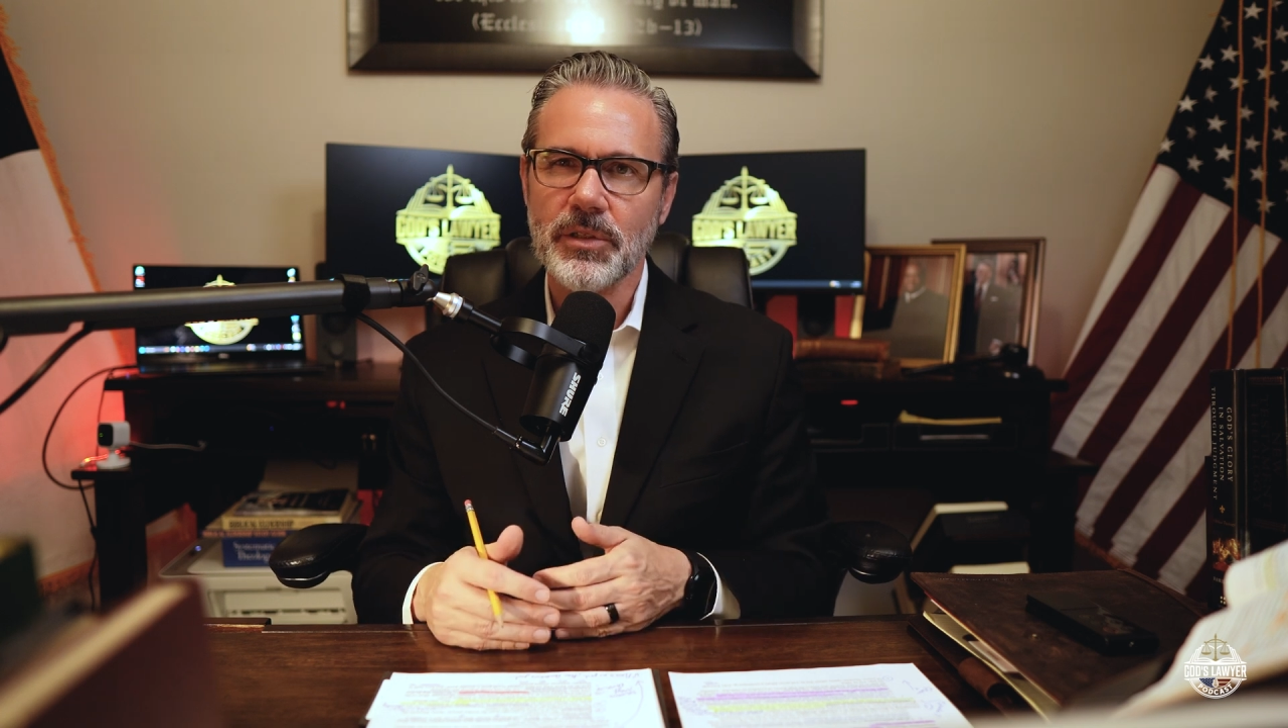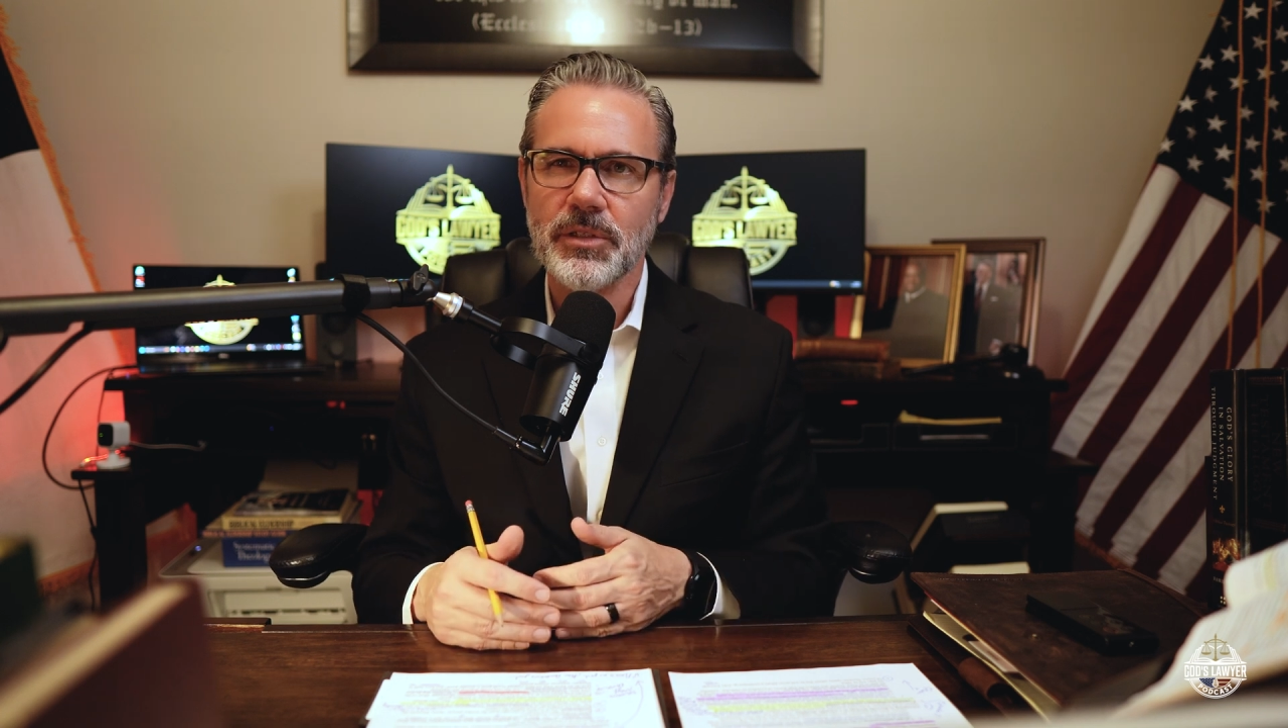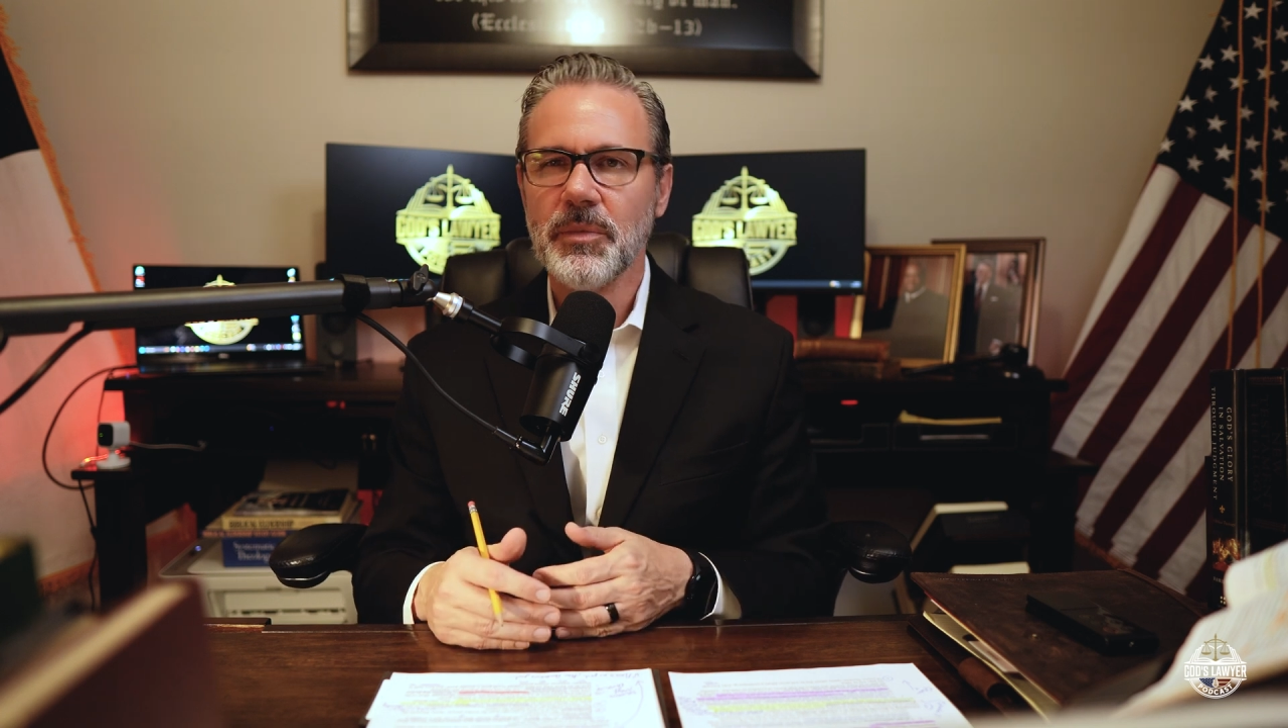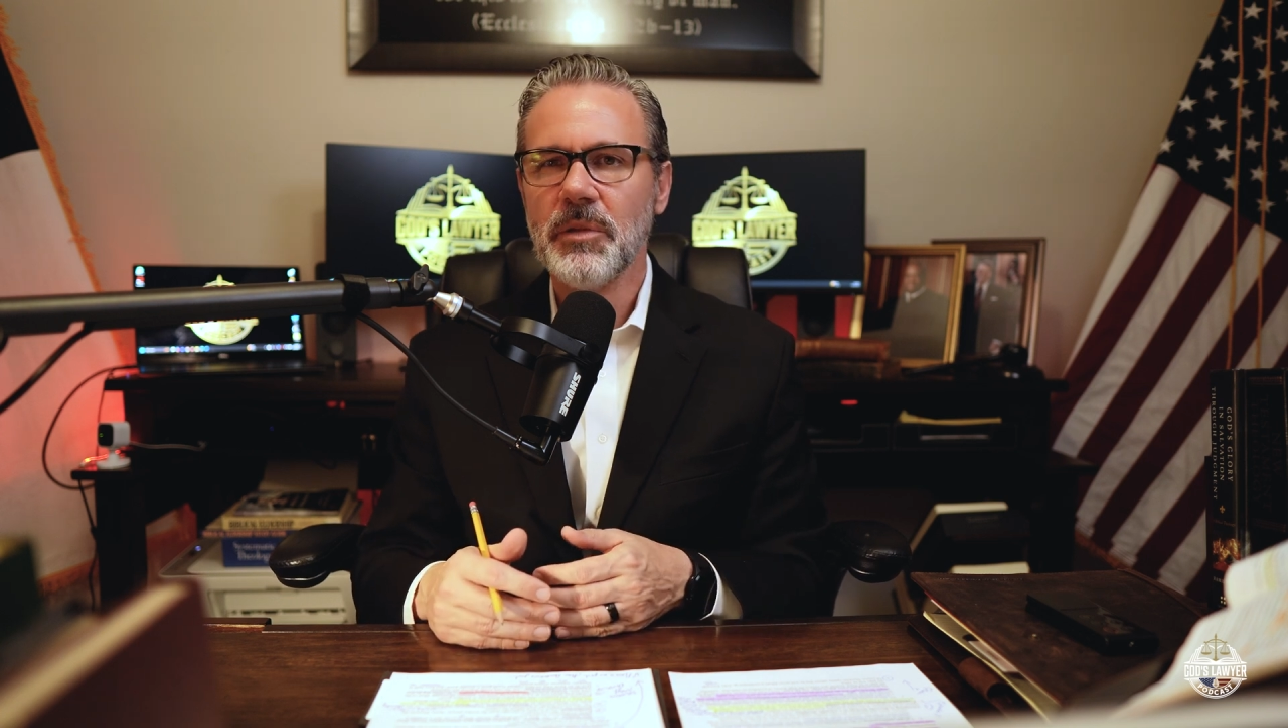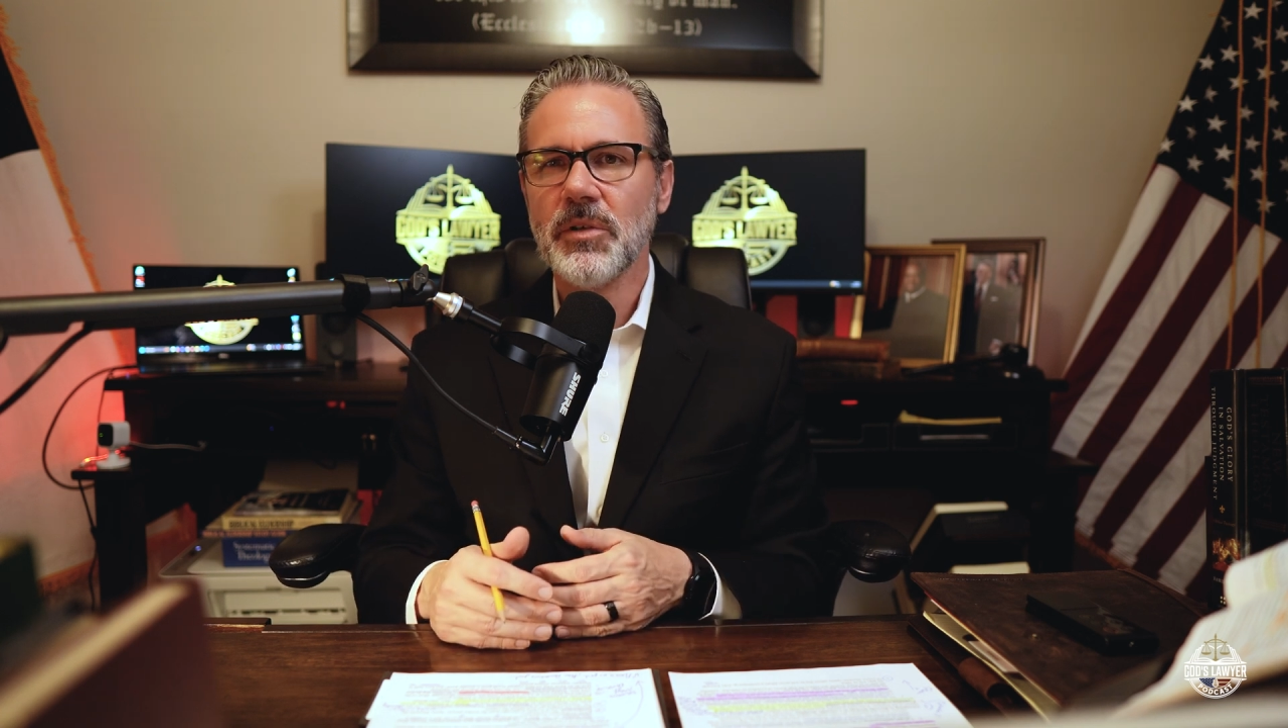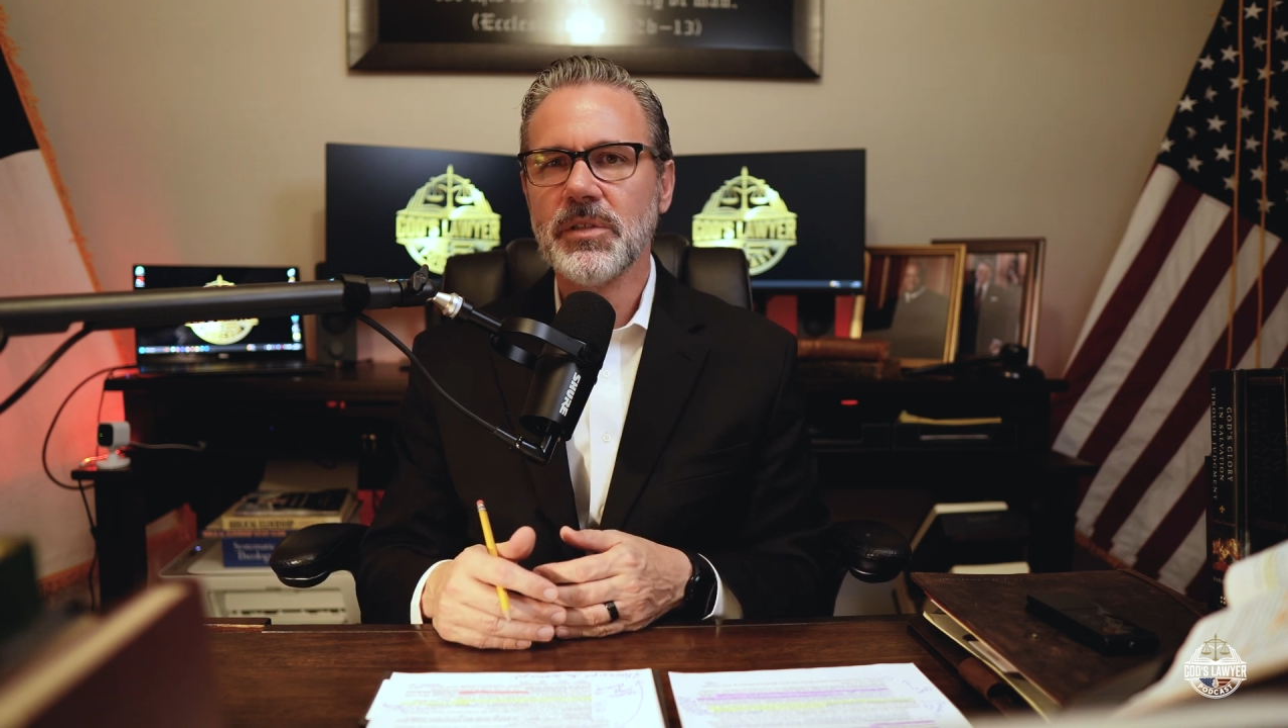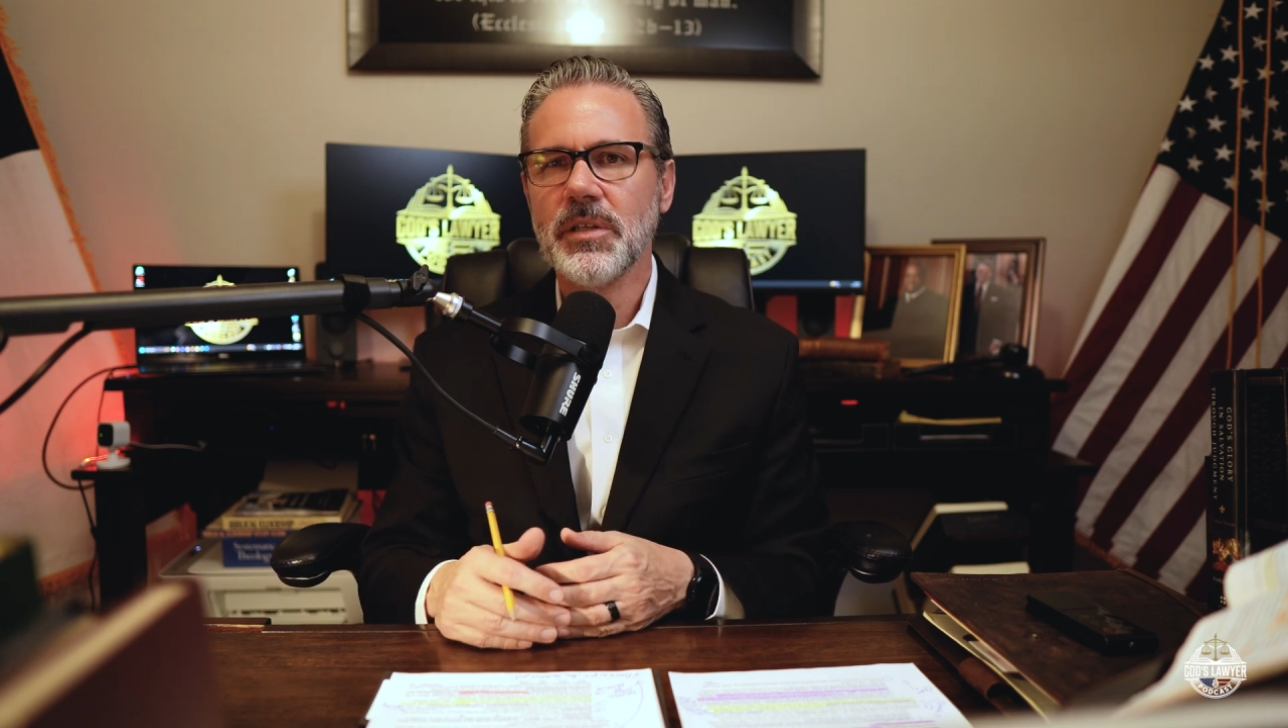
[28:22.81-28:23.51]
are some of the most